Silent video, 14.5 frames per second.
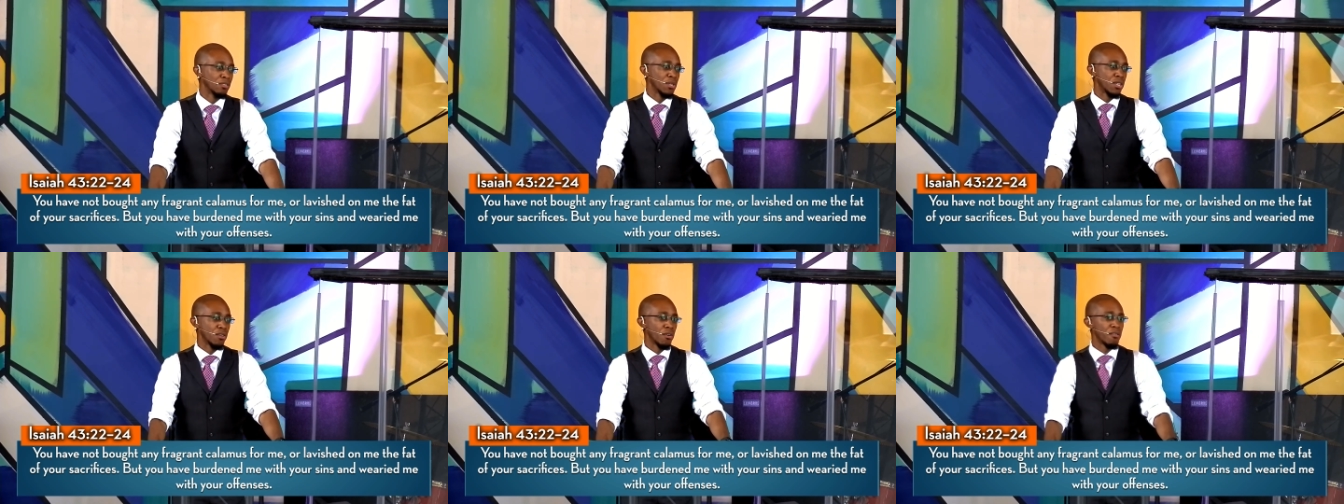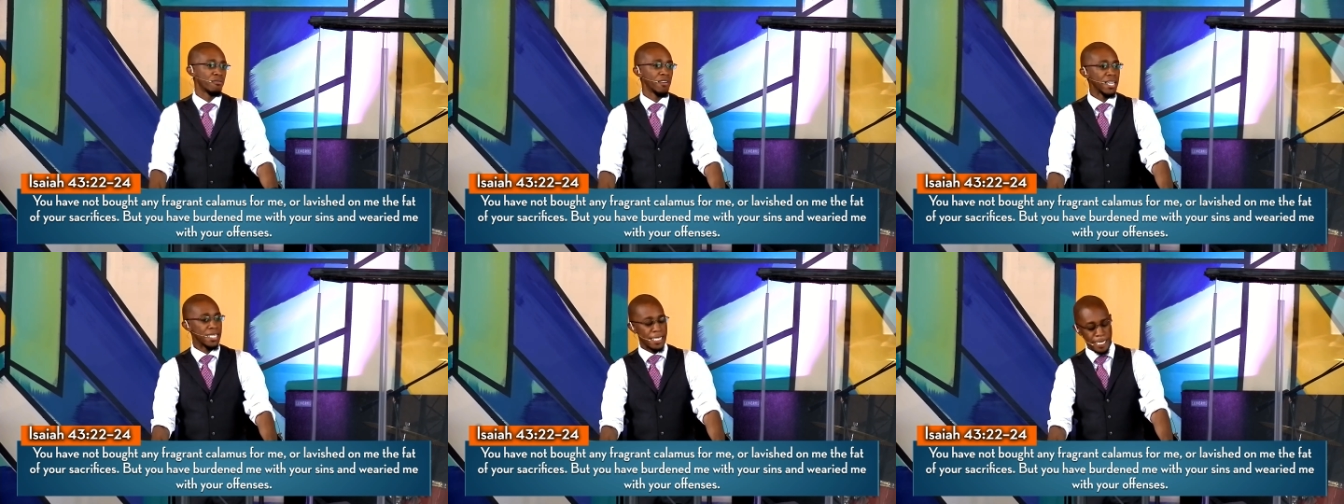with your
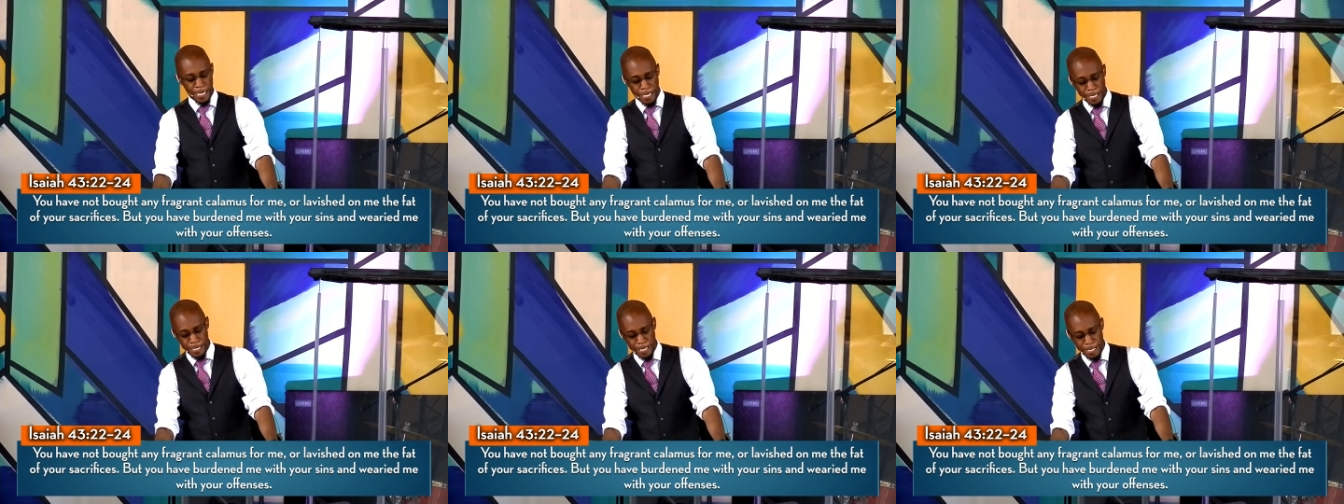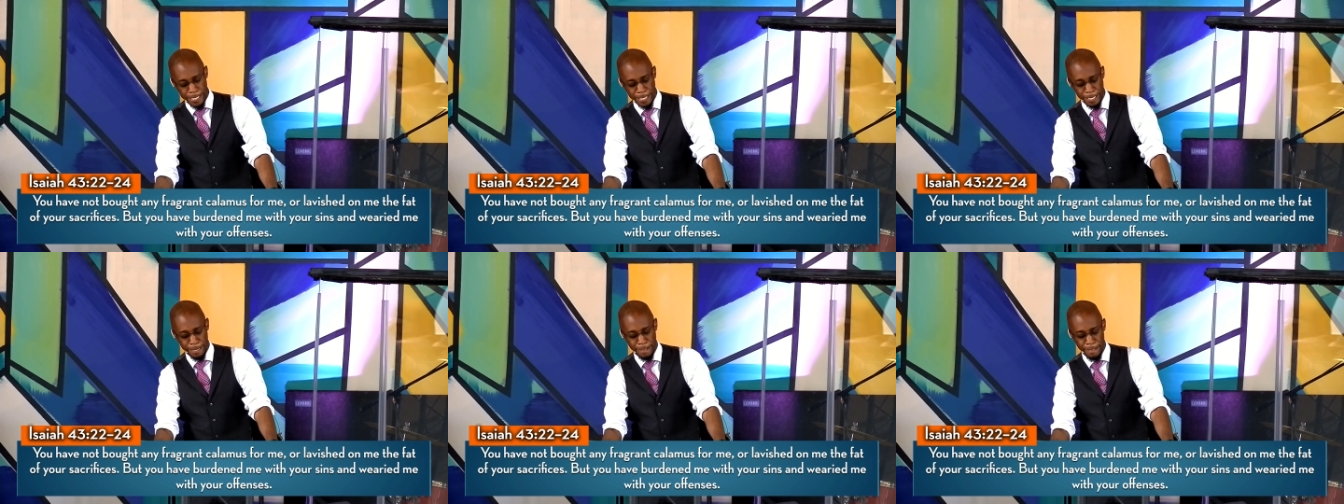offenses.
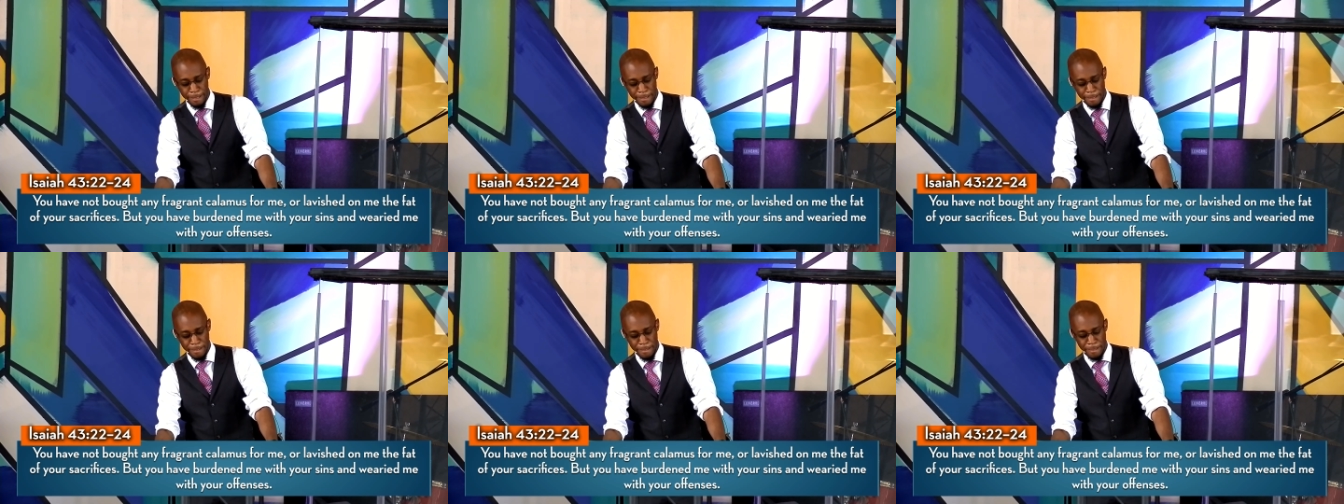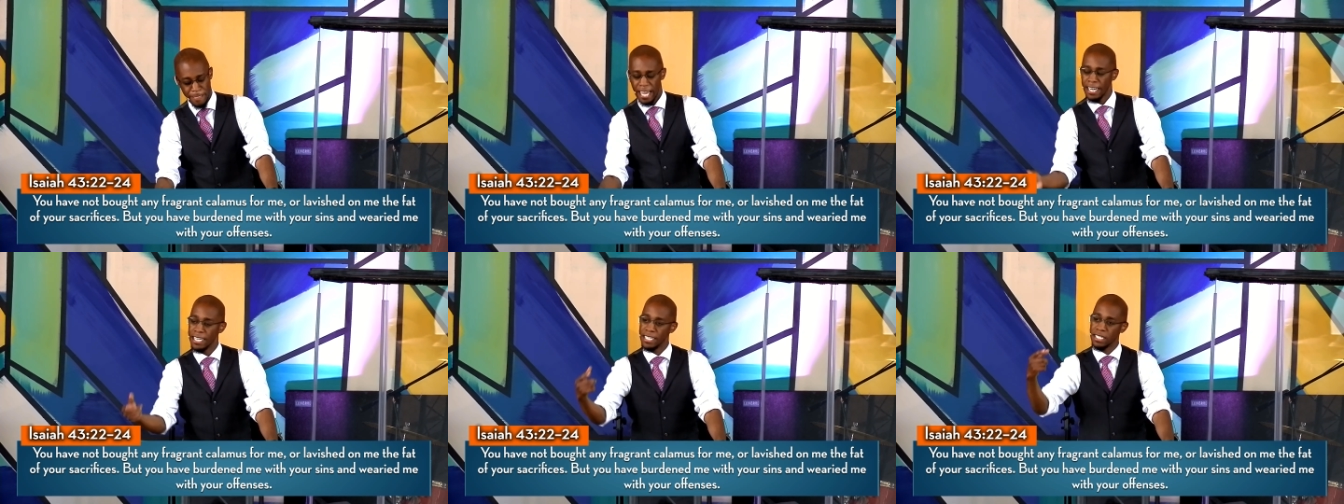
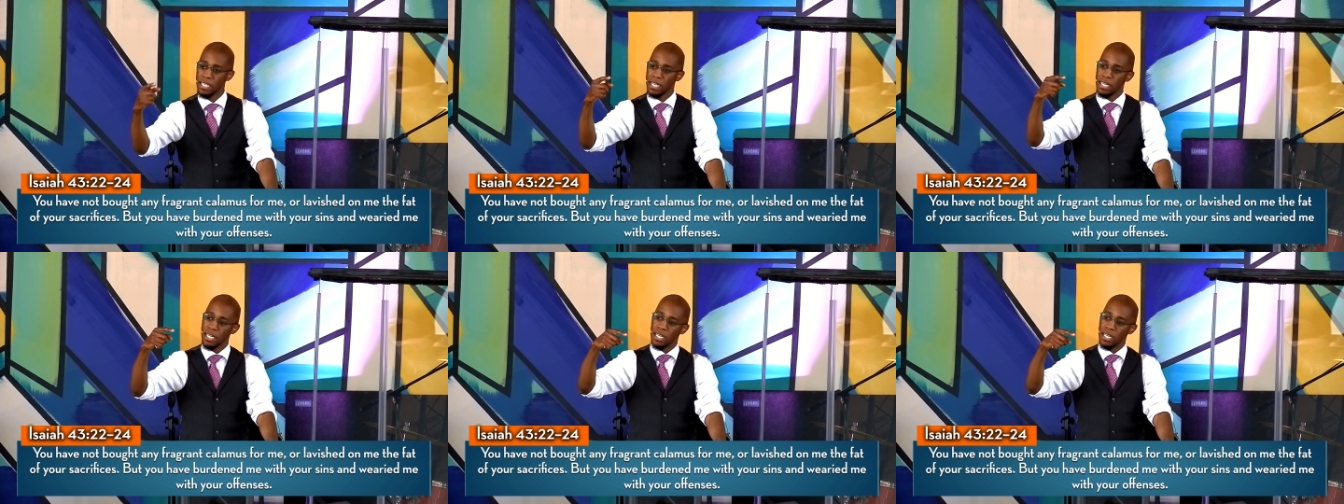That is,